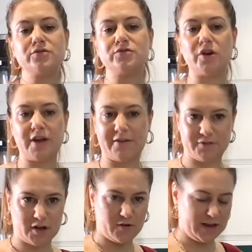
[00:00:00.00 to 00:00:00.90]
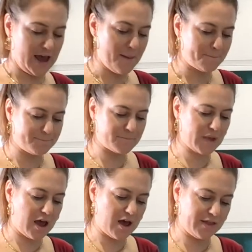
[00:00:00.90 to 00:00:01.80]
don't have to go in yet.
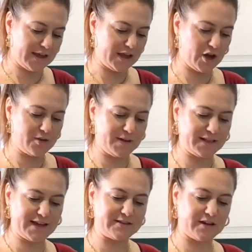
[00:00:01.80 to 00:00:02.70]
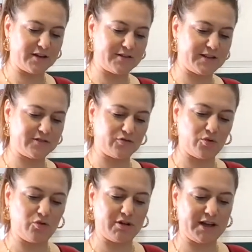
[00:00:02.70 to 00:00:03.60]
They can go in a bit later. These are
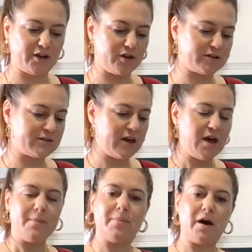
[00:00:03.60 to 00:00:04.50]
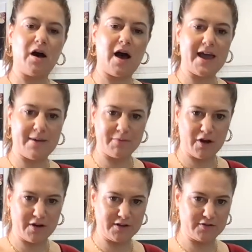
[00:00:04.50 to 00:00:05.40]
already cooked, but I am
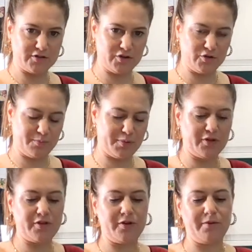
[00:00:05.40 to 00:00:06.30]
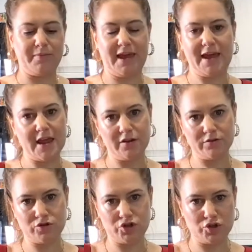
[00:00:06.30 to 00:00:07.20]
going to put them
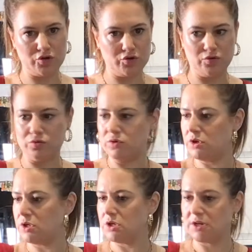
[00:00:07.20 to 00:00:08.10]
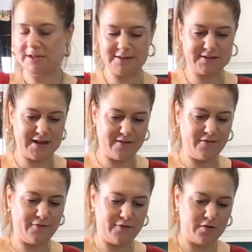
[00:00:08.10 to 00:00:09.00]
into a sieve.
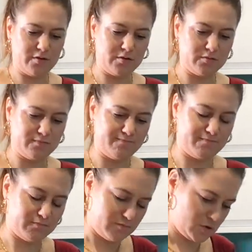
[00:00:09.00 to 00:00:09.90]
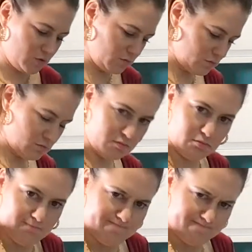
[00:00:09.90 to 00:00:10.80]
Ooh,
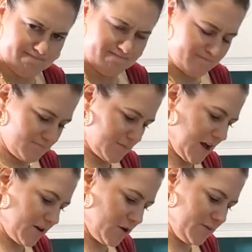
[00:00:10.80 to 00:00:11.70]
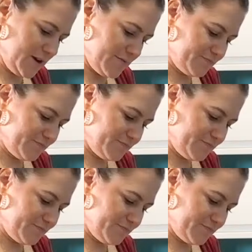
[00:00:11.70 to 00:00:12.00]
can't open it